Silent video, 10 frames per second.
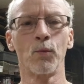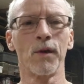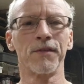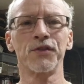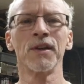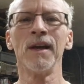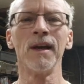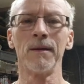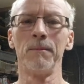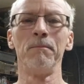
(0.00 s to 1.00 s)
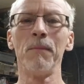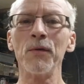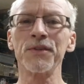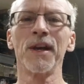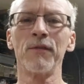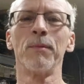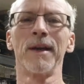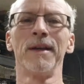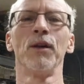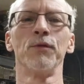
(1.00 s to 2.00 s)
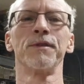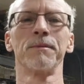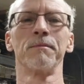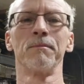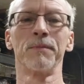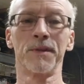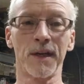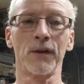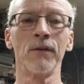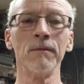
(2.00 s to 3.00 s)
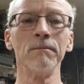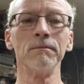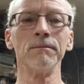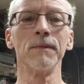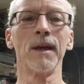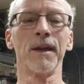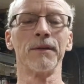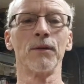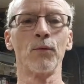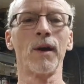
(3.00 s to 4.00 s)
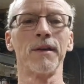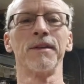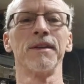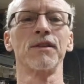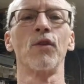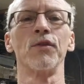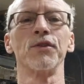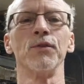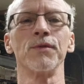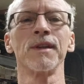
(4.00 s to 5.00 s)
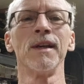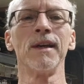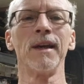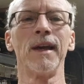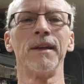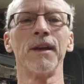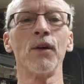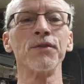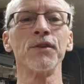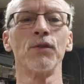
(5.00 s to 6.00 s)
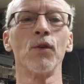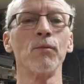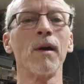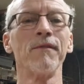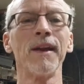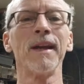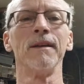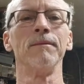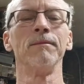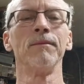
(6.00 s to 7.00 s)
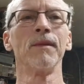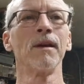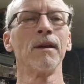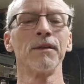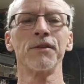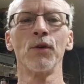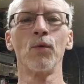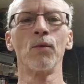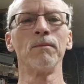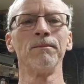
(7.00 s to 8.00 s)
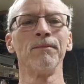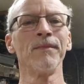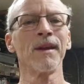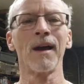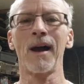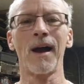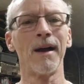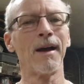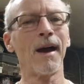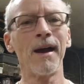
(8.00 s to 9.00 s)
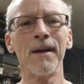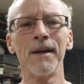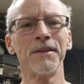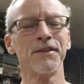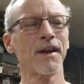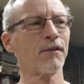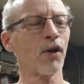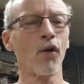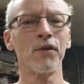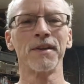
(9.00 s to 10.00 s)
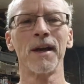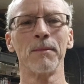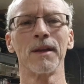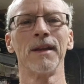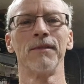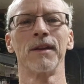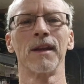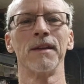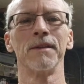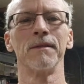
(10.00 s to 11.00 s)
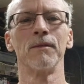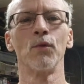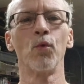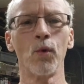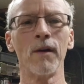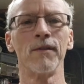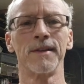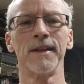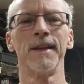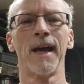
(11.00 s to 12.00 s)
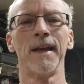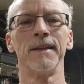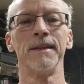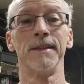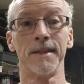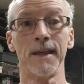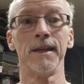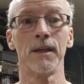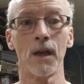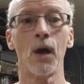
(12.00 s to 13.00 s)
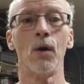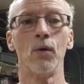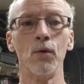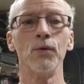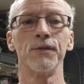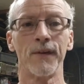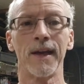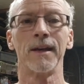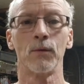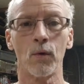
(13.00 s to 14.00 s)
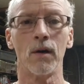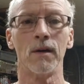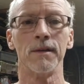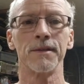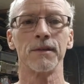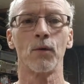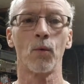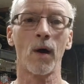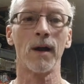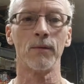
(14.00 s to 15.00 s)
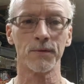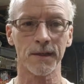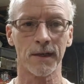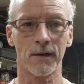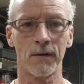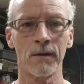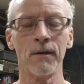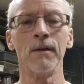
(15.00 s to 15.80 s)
which most everybody knows Digger around these car shows, and they also know my van. So I just have a hard time believing that whoever did that didn't know whose van it was or why it was there.